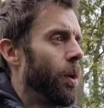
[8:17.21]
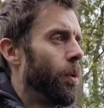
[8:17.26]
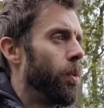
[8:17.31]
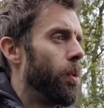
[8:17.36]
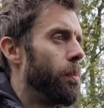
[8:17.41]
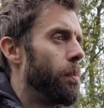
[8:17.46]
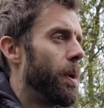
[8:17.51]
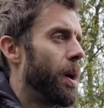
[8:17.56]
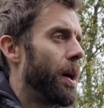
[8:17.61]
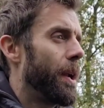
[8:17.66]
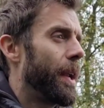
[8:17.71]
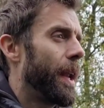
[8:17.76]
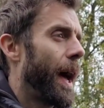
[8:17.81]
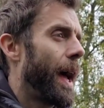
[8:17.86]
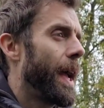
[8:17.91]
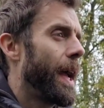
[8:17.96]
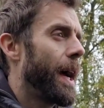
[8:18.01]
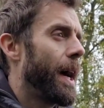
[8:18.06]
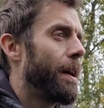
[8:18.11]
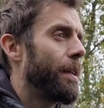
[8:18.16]
wouldn't mind
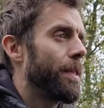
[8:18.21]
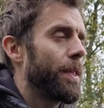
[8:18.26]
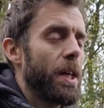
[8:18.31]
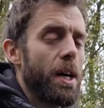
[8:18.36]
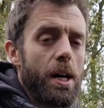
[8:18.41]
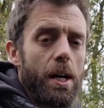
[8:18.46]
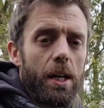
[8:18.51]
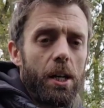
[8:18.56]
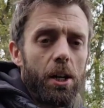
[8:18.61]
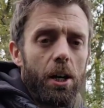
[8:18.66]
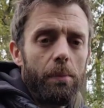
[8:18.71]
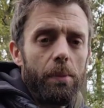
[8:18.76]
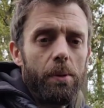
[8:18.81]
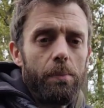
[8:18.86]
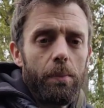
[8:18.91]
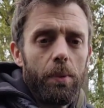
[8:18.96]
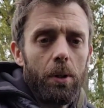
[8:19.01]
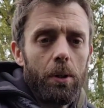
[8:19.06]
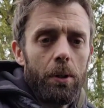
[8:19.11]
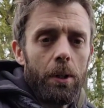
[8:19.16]
a 30
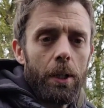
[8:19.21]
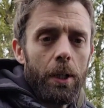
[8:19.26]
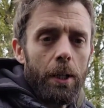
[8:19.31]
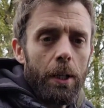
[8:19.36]
common, but